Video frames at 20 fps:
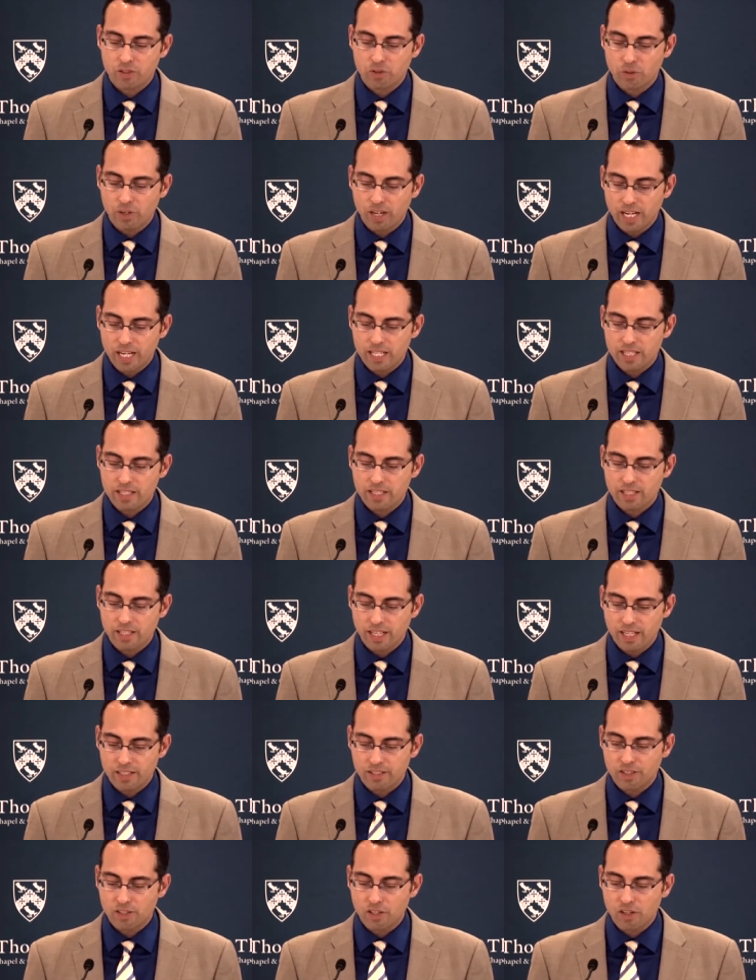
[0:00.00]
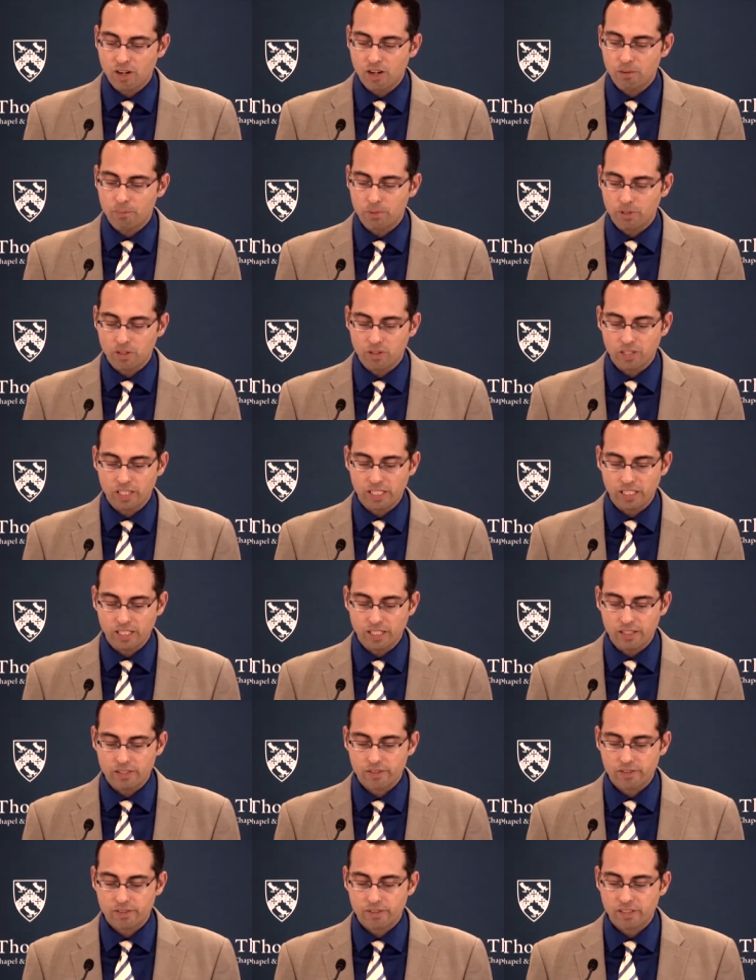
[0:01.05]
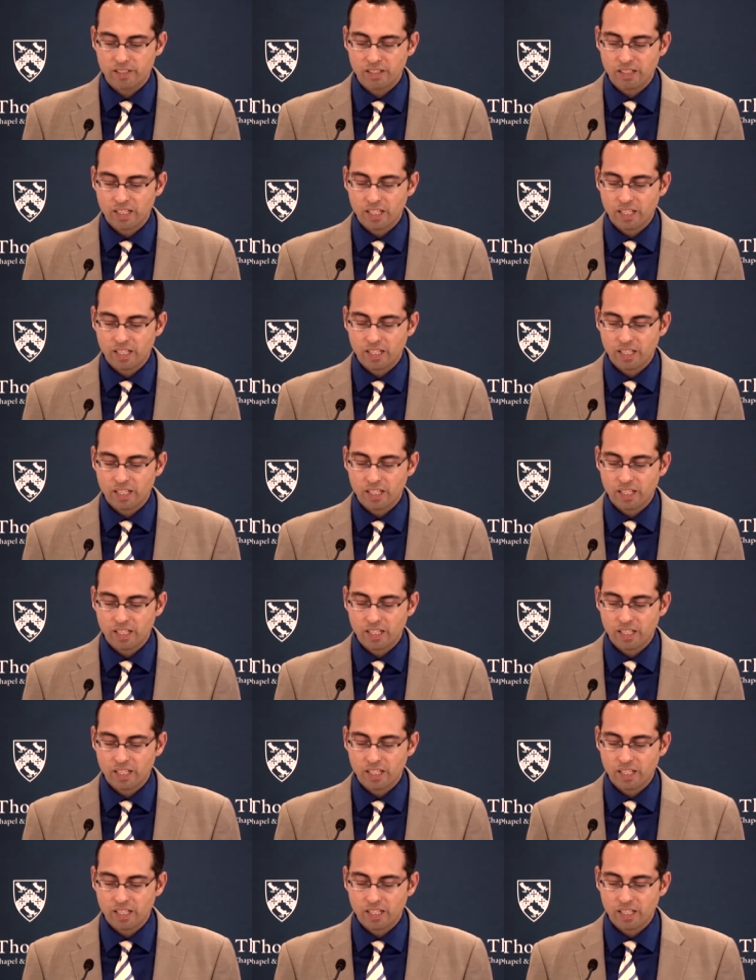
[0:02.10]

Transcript: grace to enter our brokenness,